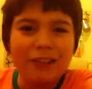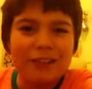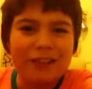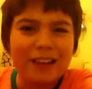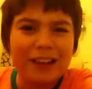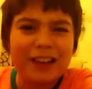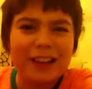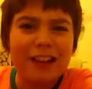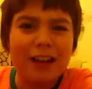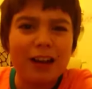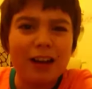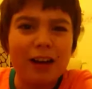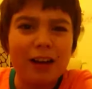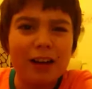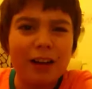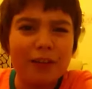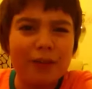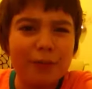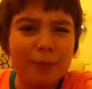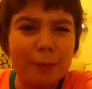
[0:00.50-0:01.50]
Okay,
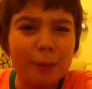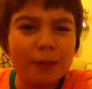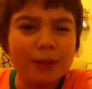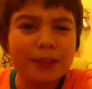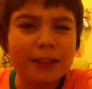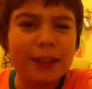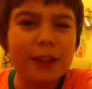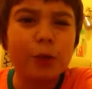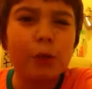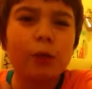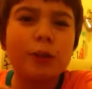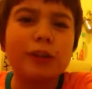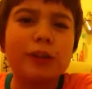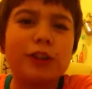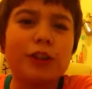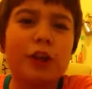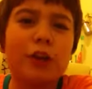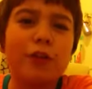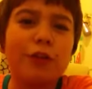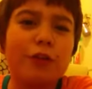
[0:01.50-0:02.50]
hi everybody.
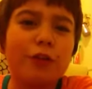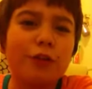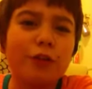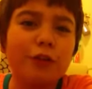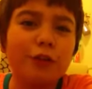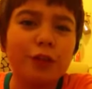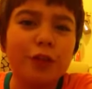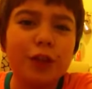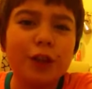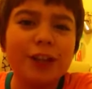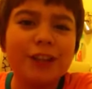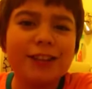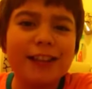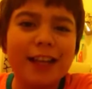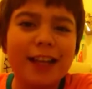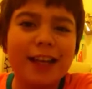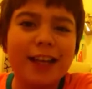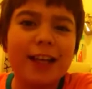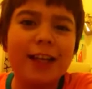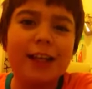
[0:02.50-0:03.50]
Question of the
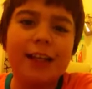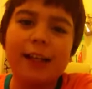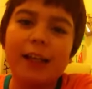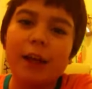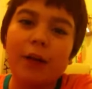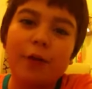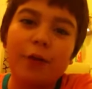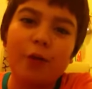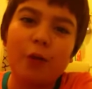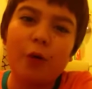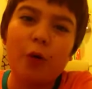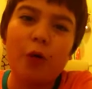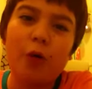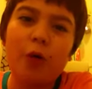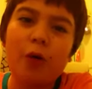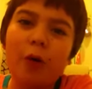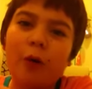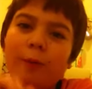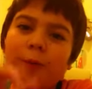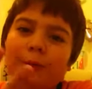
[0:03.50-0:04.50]
day
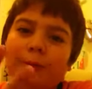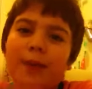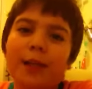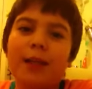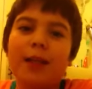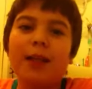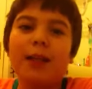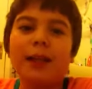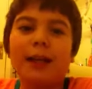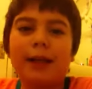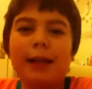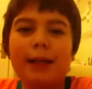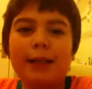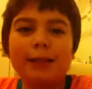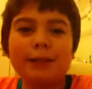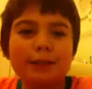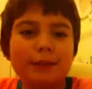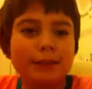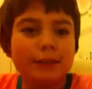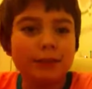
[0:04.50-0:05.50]
four,
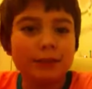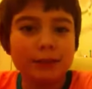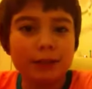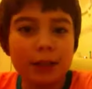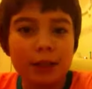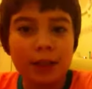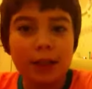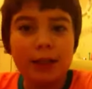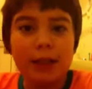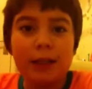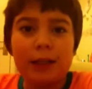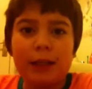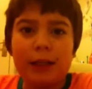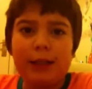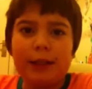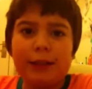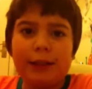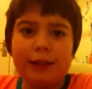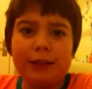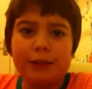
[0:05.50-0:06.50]
and
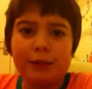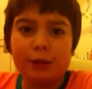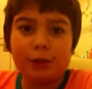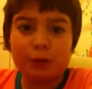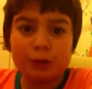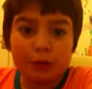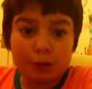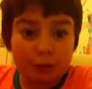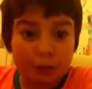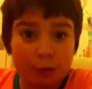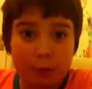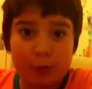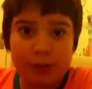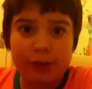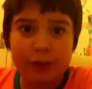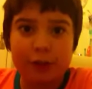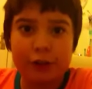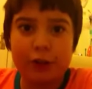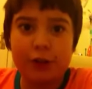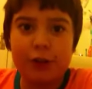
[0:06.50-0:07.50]
is the
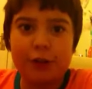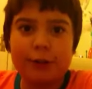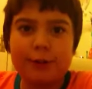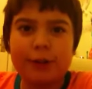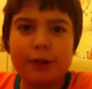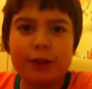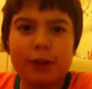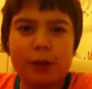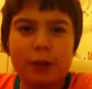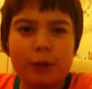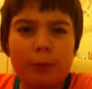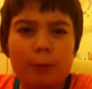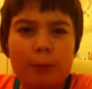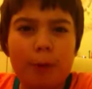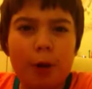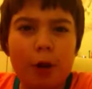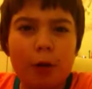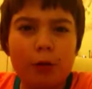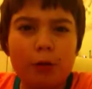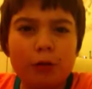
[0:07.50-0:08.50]
question. So,
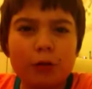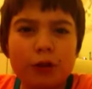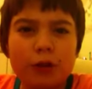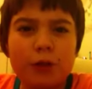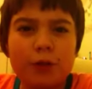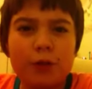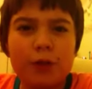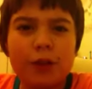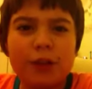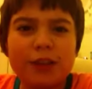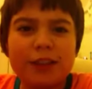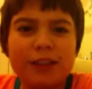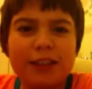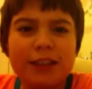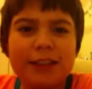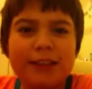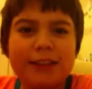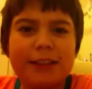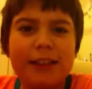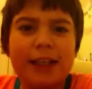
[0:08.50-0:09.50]
poll
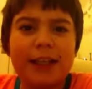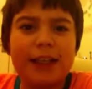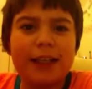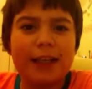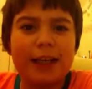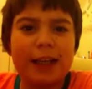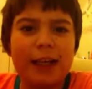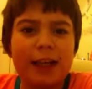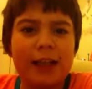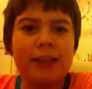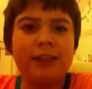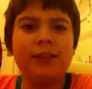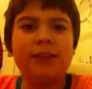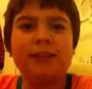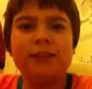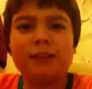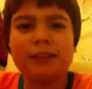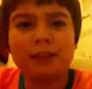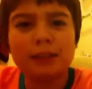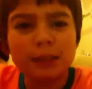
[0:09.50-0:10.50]
thirteen ten
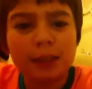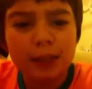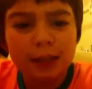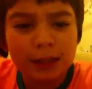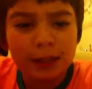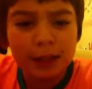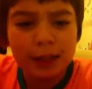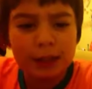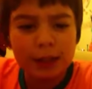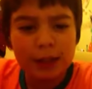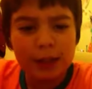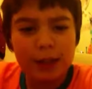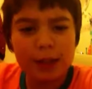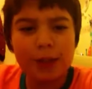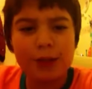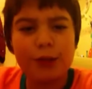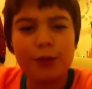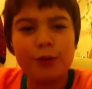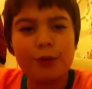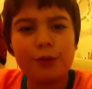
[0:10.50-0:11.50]
asks,
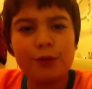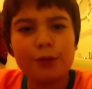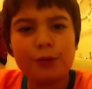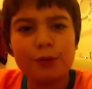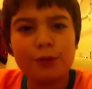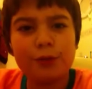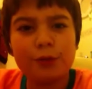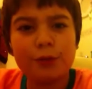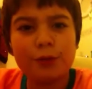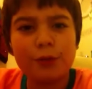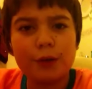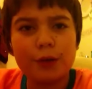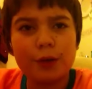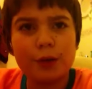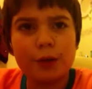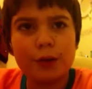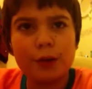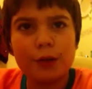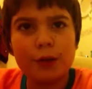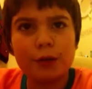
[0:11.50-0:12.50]
if
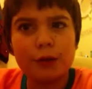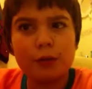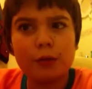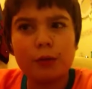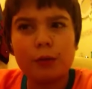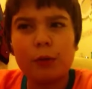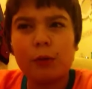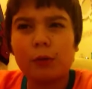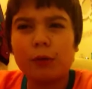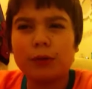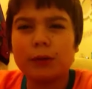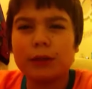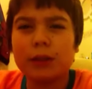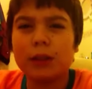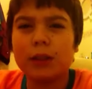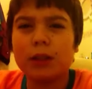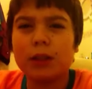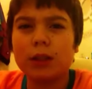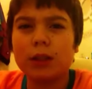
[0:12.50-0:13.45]
what was it?